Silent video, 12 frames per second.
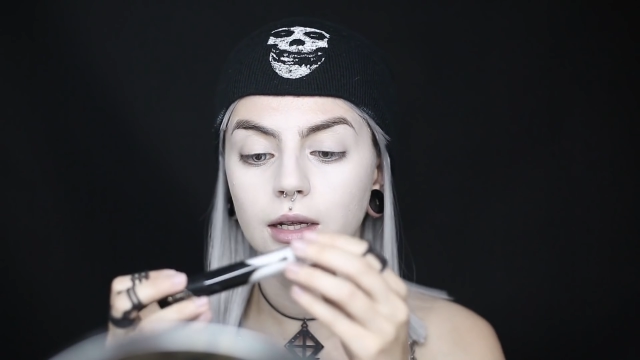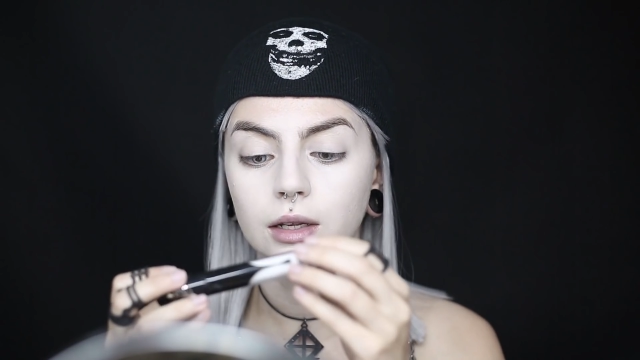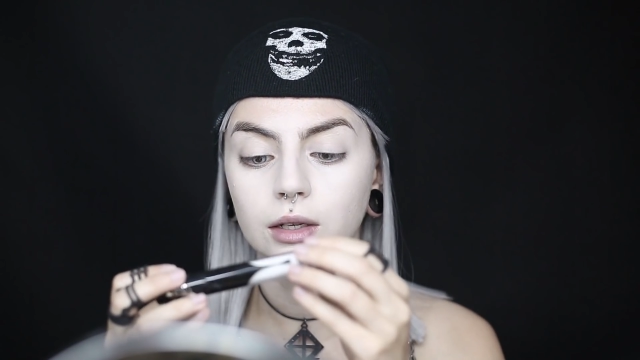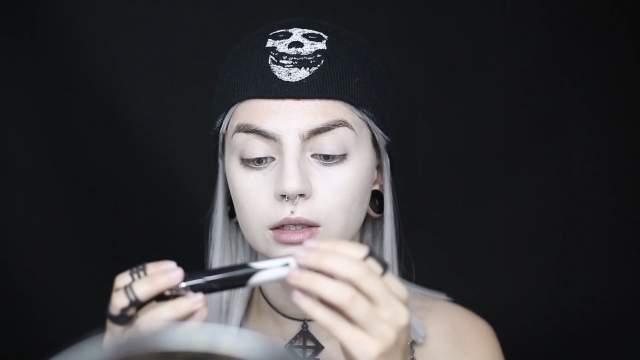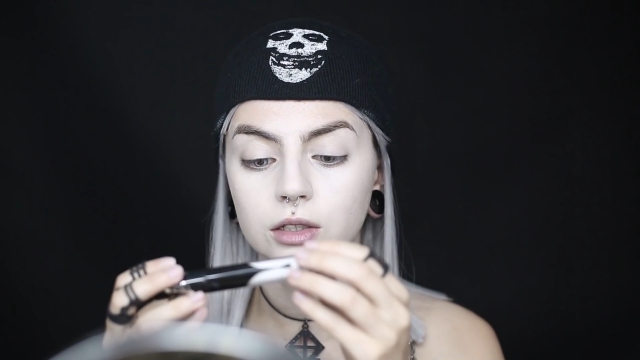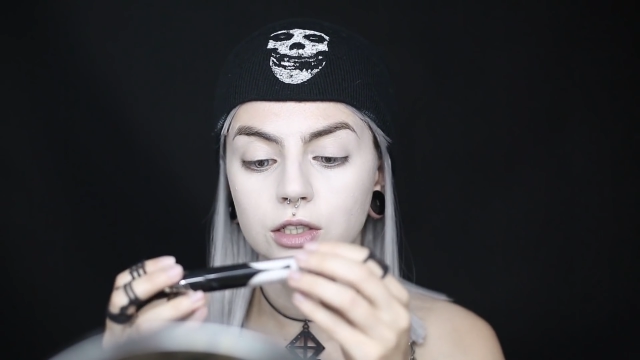
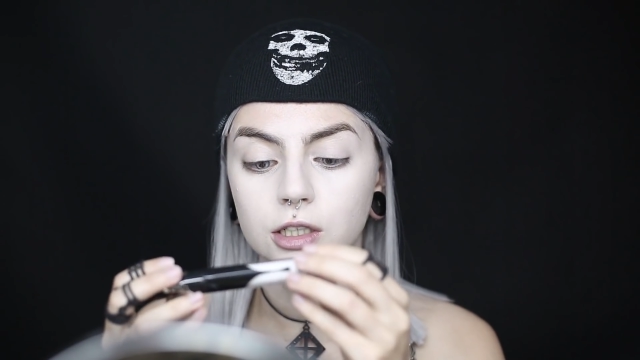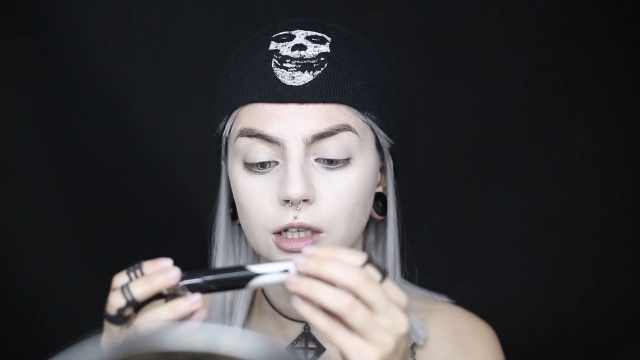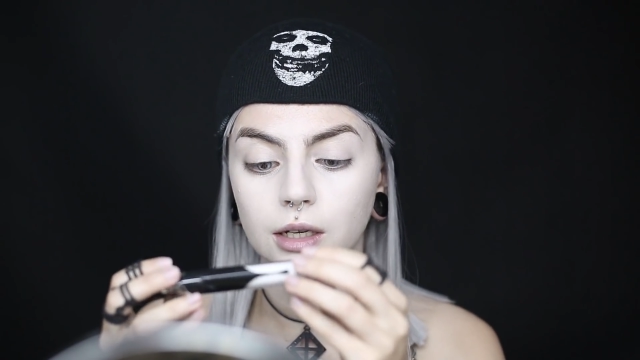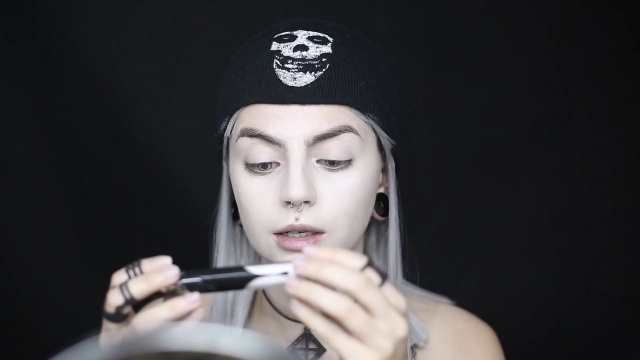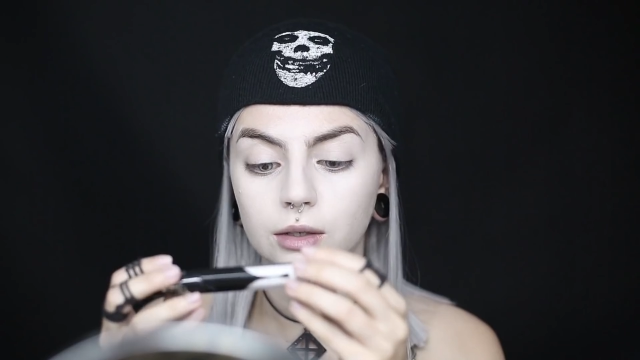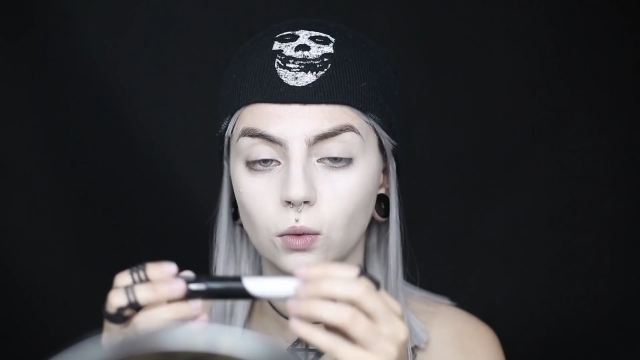in the
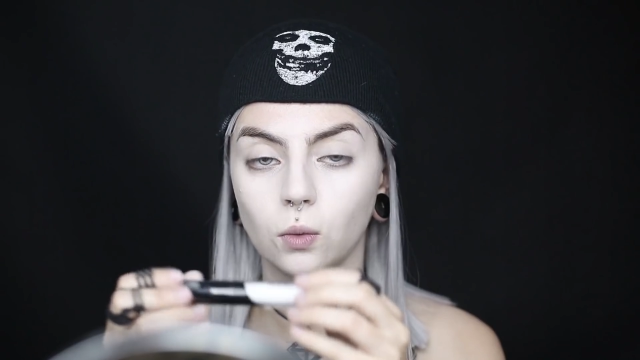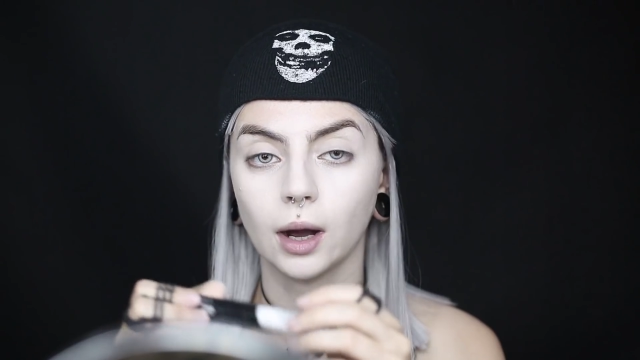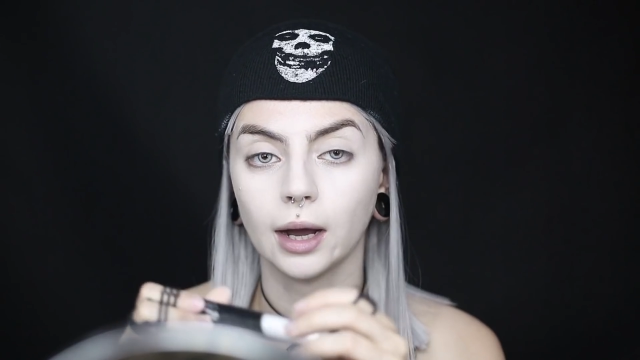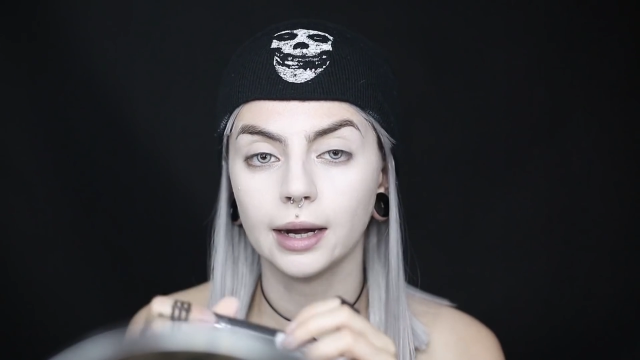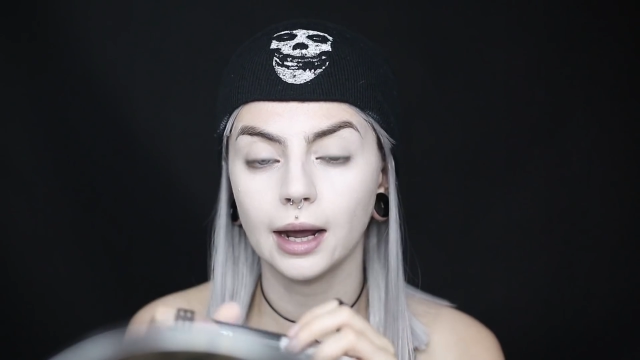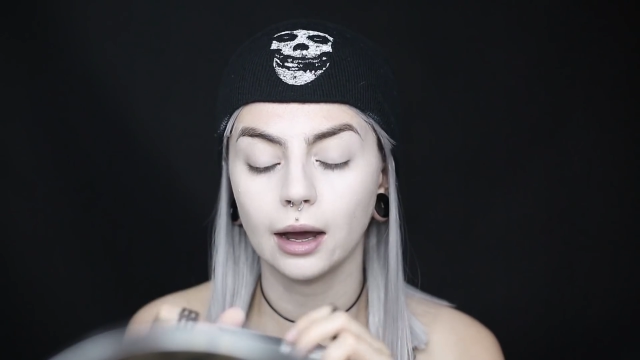shade
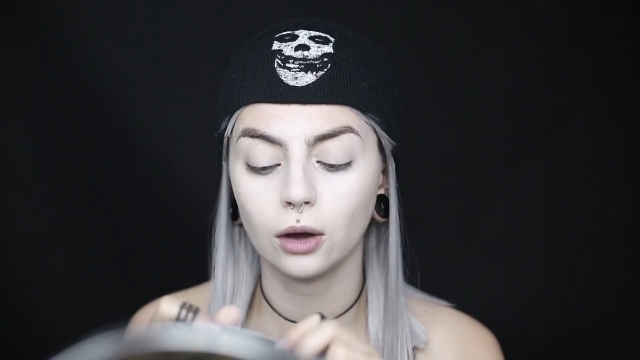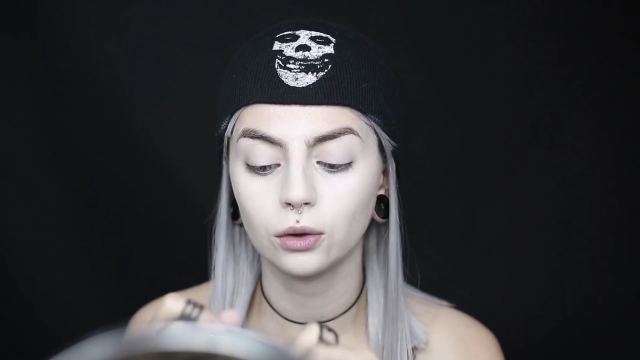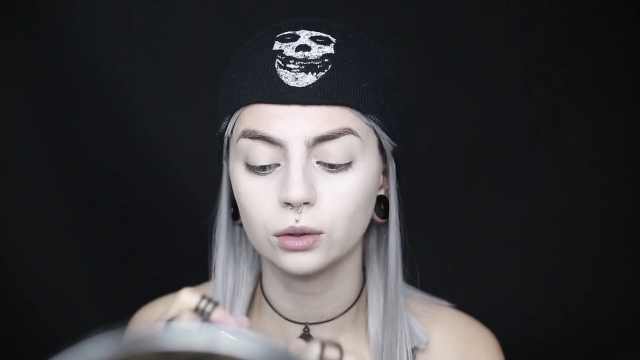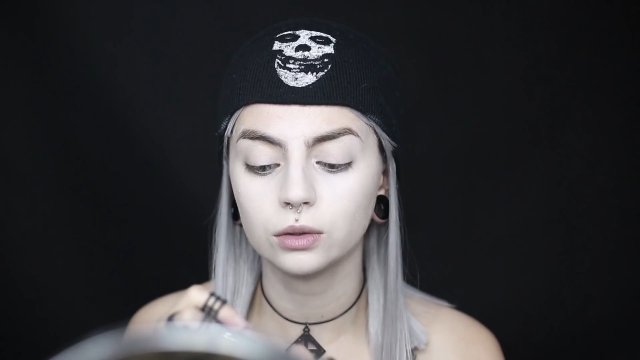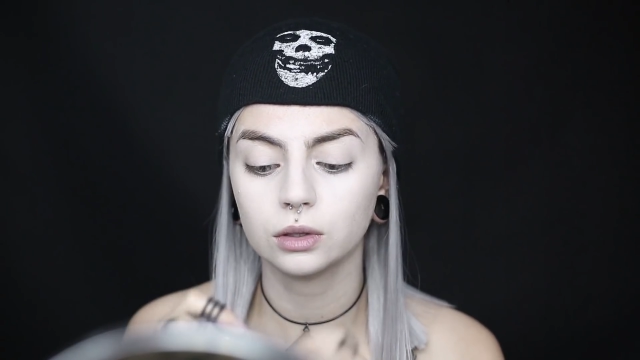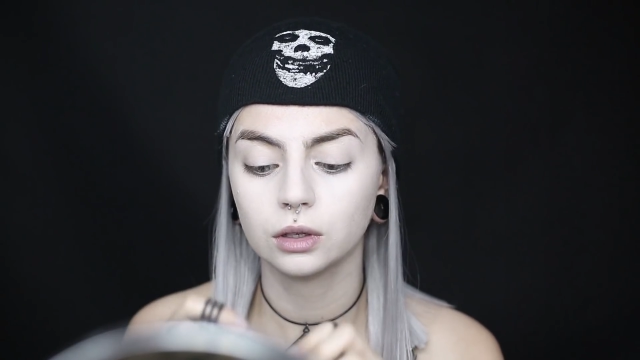White
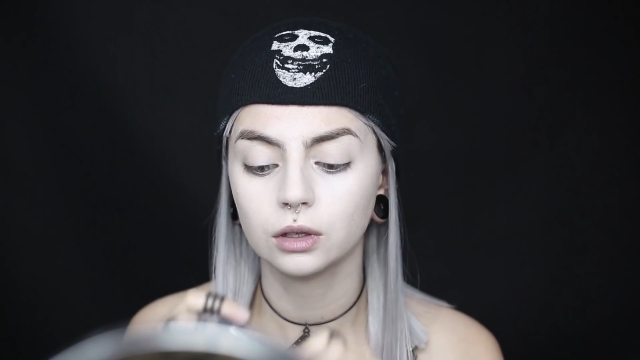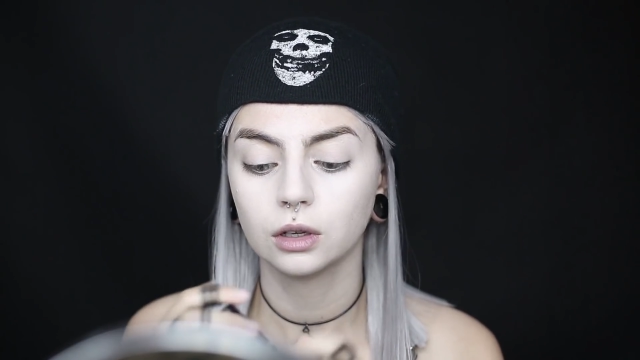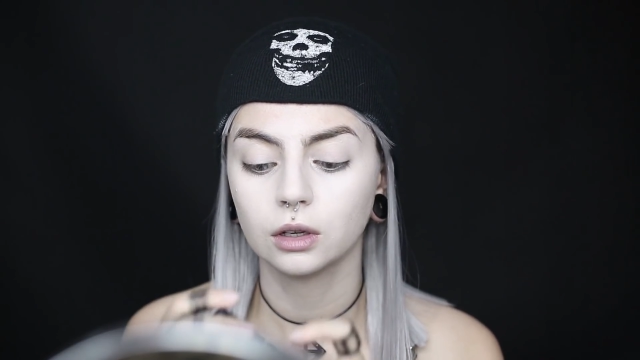Out,